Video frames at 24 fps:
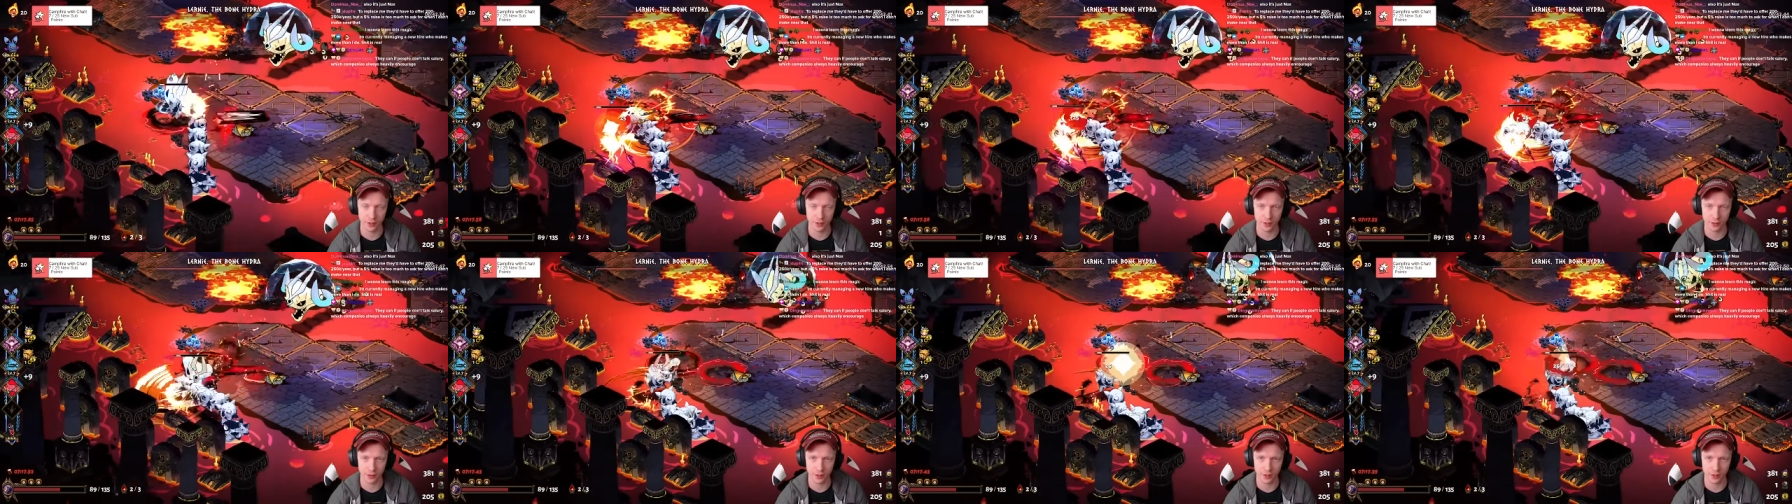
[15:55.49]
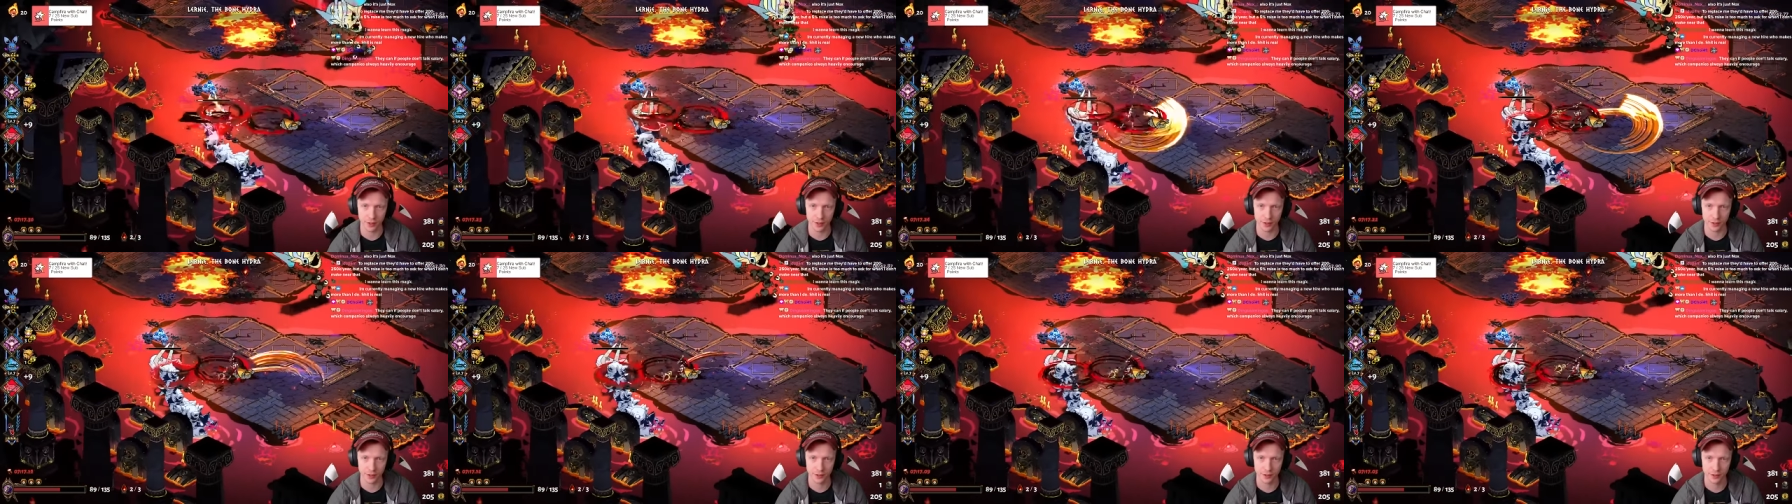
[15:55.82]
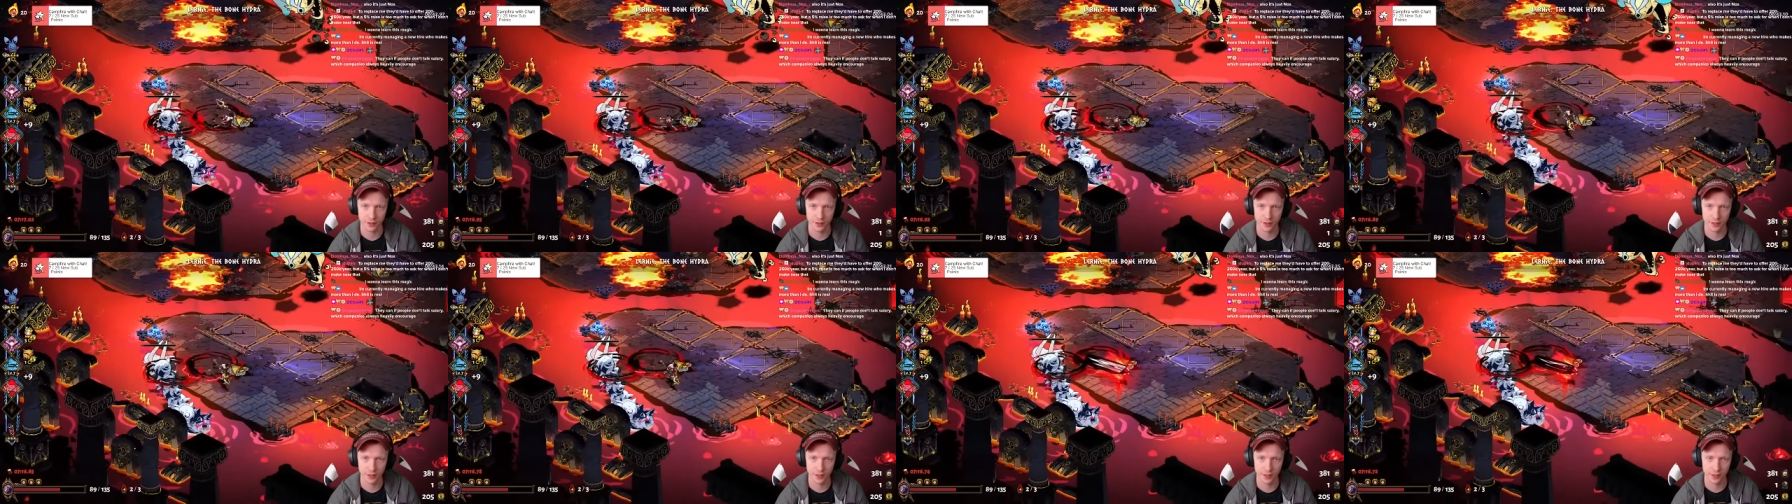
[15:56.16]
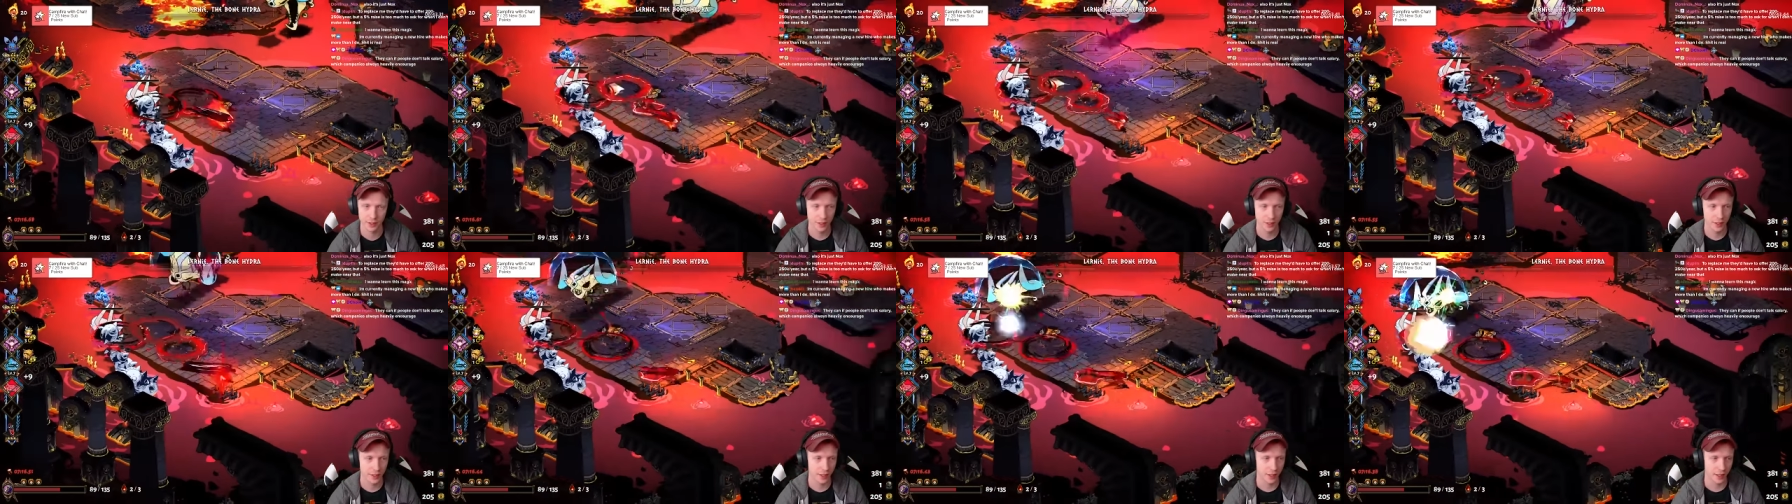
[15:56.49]
already.
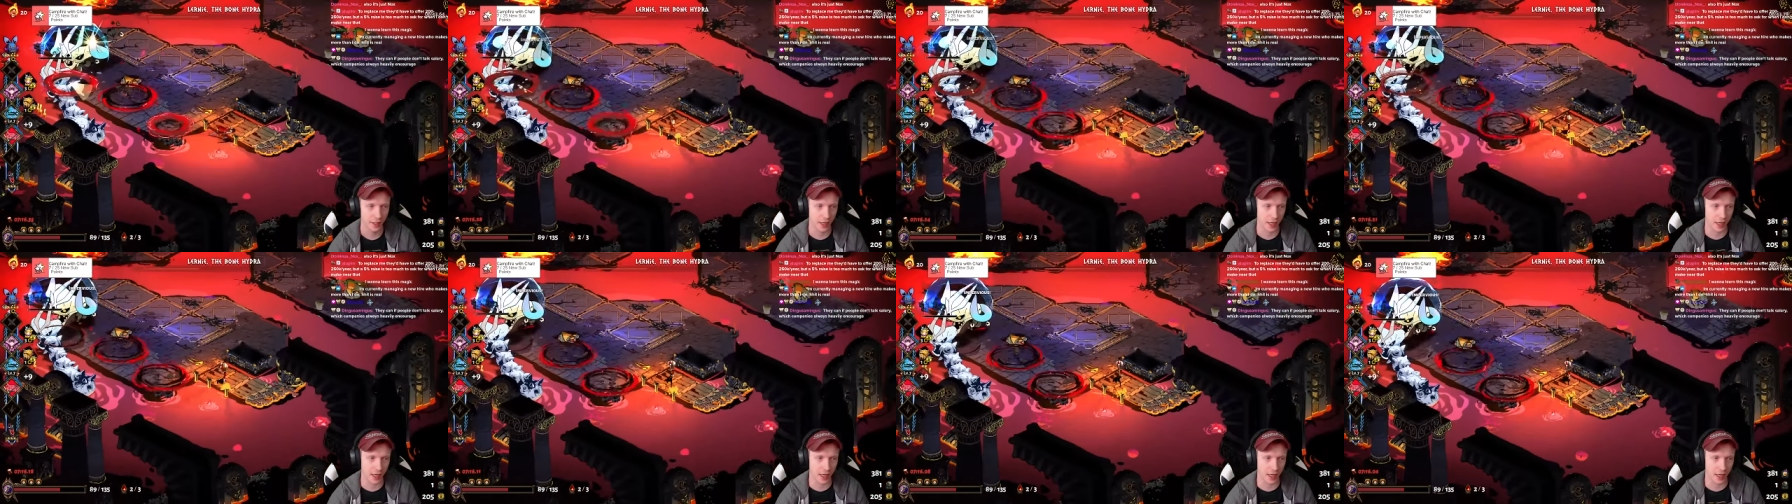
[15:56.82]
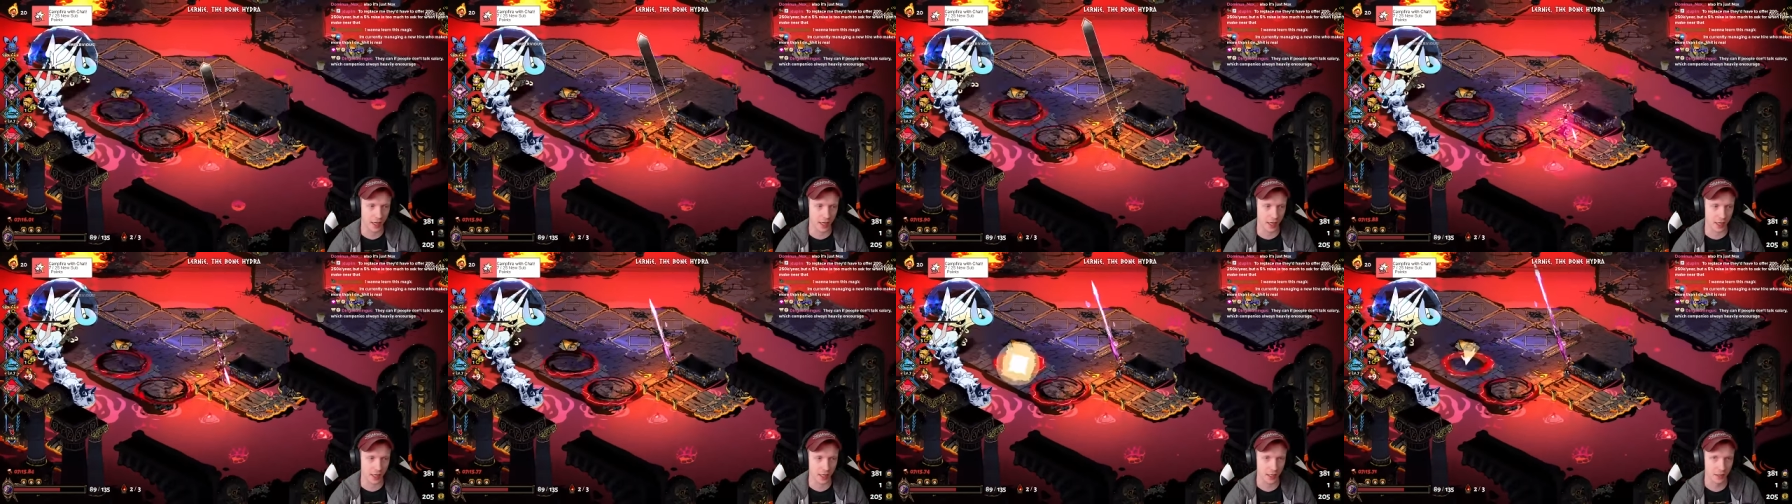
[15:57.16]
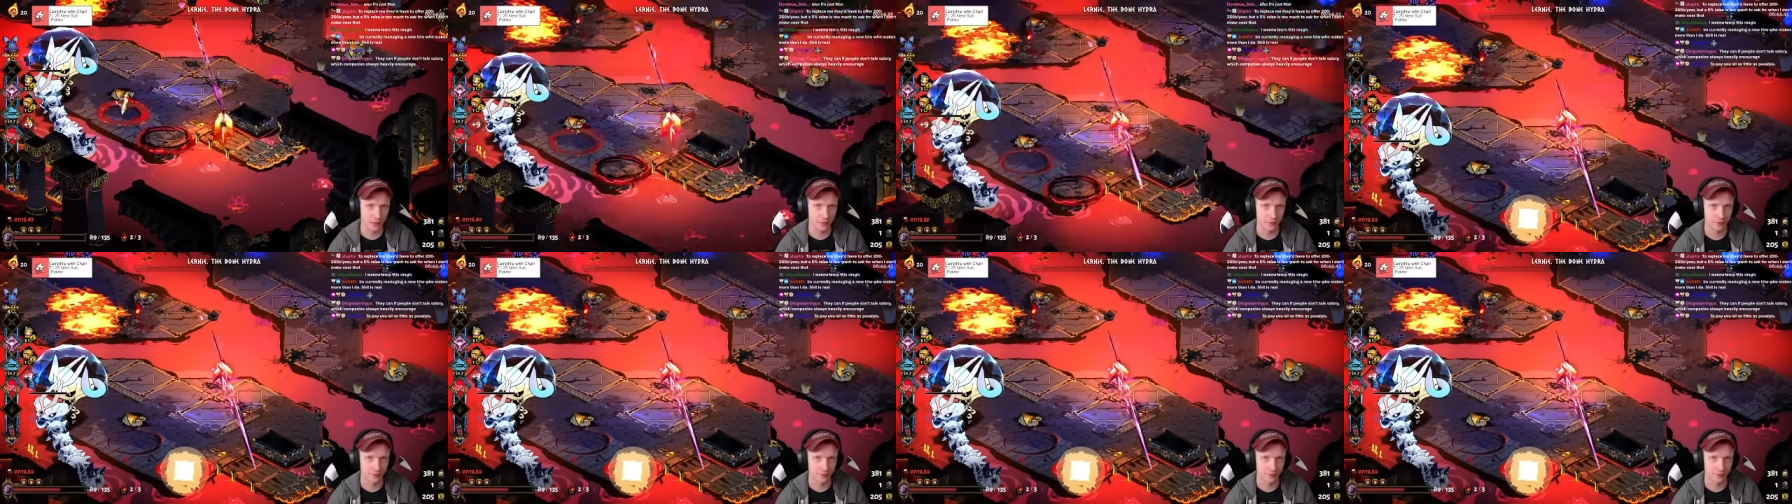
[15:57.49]
Ah!